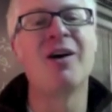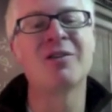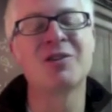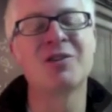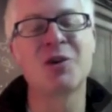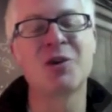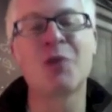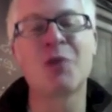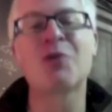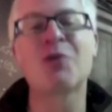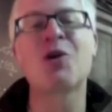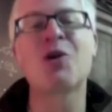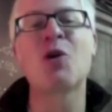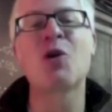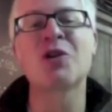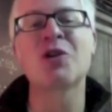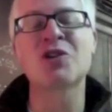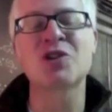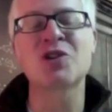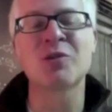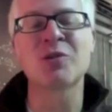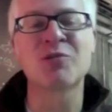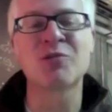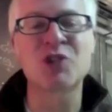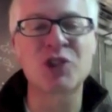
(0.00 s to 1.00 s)
Go get
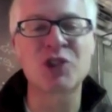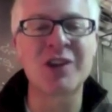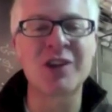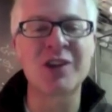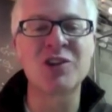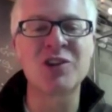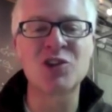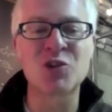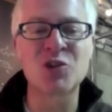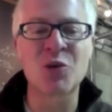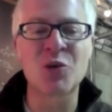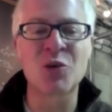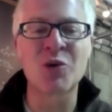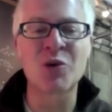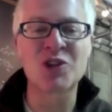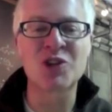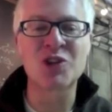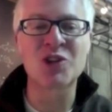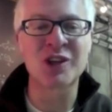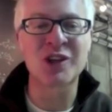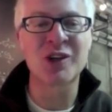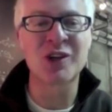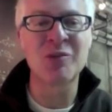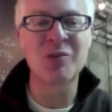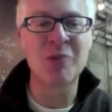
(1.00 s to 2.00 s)
some St. George
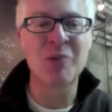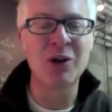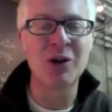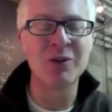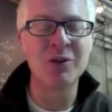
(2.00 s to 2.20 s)
single malt.